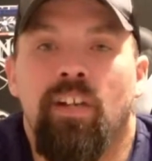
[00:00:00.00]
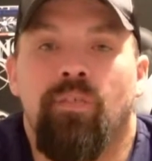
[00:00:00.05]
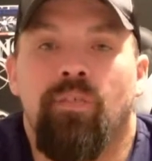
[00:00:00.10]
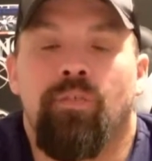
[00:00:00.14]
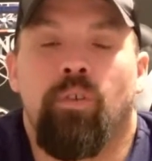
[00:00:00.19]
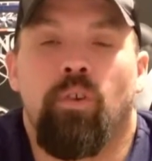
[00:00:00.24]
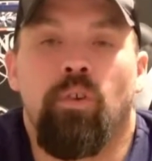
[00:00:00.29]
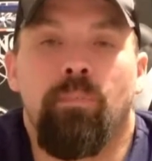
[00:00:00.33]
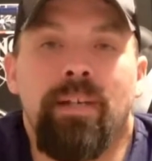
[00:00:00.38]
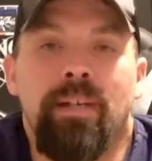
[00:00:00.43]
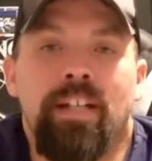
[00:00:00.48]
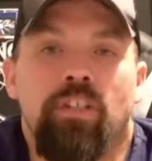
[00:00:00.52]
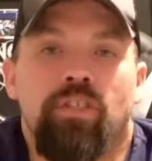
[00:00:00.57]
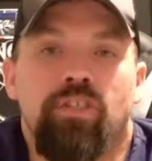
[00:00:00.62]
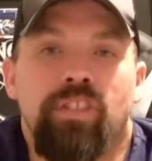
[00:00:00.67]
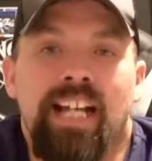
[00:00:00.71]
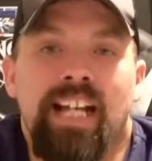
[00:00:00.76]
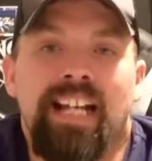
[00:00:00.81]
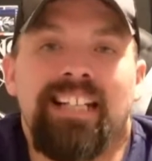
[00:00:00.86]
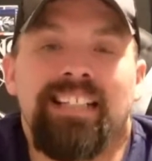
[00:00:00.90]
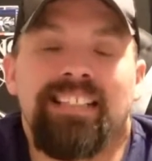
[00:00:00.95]
full metal
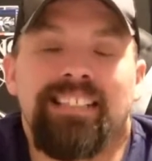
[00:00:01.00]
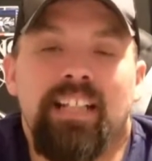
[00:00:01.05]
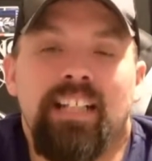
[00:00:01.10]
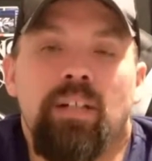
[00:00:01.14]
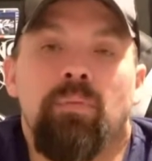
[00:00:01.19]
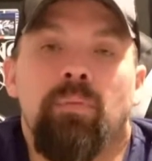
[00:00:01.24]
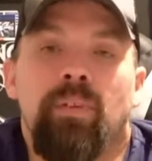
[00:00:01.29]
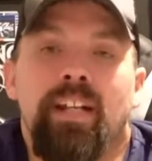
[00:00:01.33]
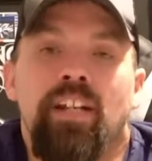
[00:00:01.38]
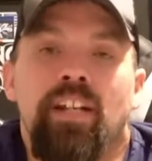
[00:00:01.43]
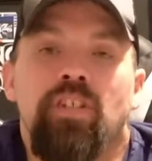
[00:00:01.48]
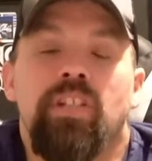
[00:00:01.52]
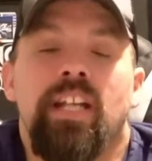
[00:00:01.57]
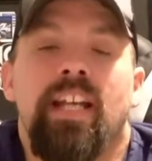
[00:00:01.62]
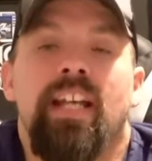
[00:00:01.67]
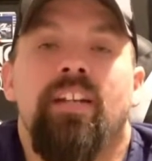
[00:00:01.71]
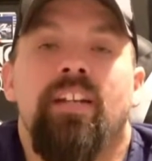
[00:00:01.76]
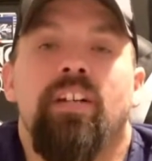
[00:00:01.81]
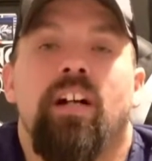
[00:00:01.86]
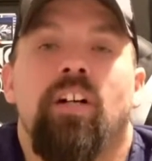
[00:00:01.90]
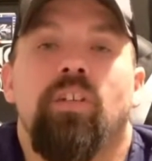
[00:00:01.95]
jackets downrange
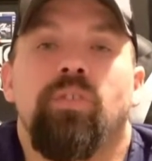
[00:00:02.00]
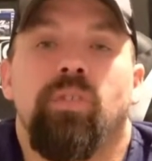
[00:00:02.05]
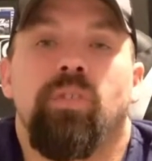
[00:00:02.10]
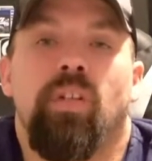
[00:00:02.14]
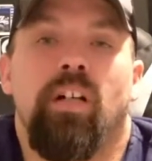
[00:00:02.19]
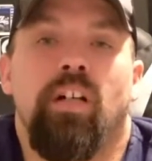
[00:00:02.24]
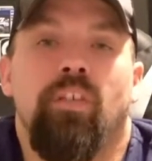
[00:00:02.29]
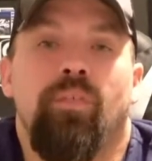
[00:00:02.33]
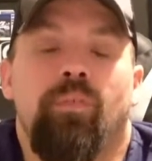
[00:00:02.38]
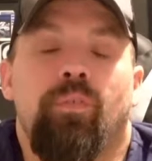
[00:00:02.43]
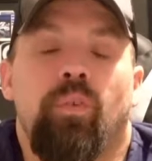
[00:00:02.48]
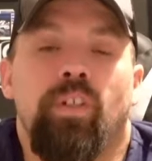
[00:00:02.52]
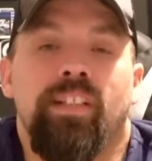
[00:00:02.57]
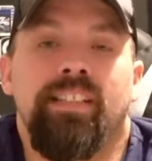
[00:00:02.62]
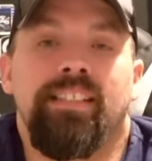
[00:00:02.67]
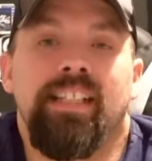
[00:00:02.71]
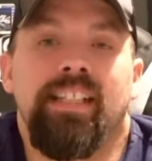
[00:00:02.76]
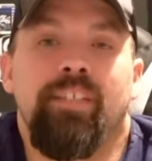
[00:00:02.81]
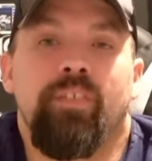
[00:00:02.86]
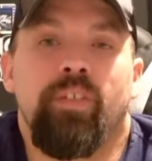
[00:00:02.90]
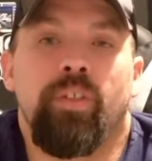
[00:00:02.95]
and also
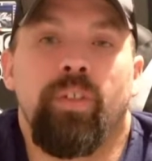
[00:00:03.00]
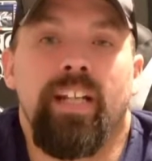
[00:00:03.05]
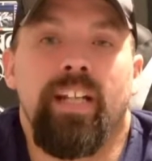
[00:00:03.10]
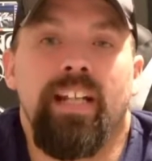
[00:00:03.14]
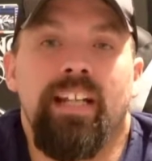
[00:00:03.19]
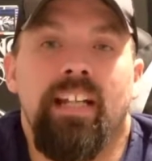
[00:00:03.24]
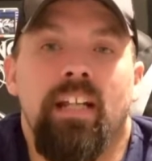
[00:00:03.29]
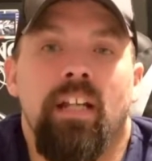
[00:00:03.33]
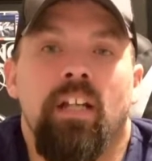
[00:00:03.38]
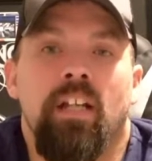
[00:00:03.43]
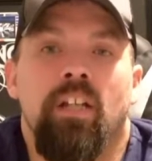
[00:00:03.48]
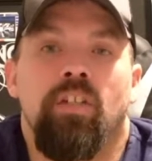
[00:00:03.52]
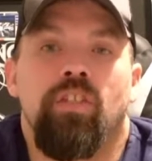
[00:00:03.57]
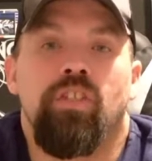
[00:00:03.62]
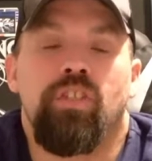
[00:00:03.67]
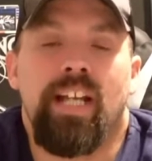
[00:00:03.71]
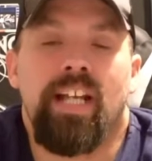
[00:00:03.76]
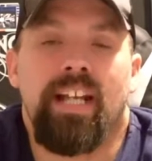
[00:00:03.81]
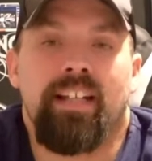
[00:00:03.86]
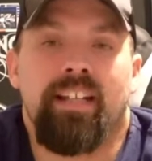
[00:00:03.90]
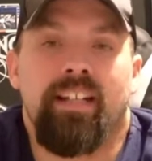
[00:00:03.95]
147 grain
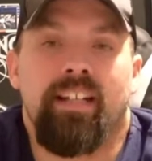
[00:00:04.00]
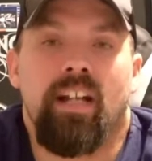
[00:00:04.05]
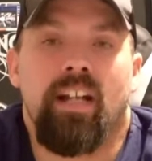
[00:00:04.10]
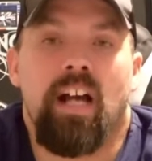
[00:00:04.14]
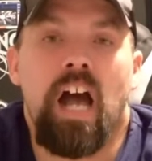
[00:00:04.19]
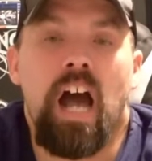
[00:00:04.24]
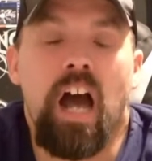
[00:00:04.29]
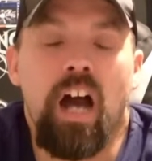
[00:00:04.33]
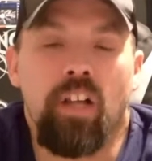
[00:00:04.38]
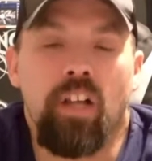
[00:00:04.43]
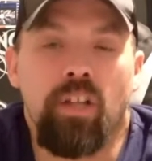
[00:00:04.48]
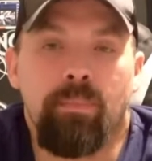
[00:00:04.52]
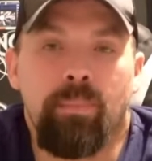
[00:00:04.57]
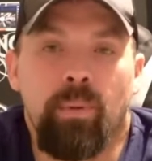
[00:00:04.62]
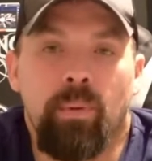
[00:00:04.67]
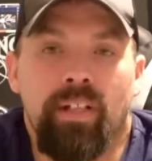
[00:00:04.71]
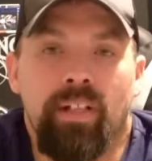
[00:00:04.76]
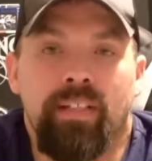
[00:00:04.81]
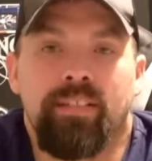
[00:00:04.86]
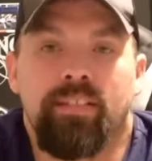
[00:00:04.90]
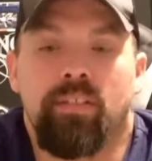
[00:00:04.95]
jacketed hollow
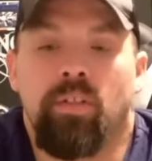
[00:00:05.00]
points.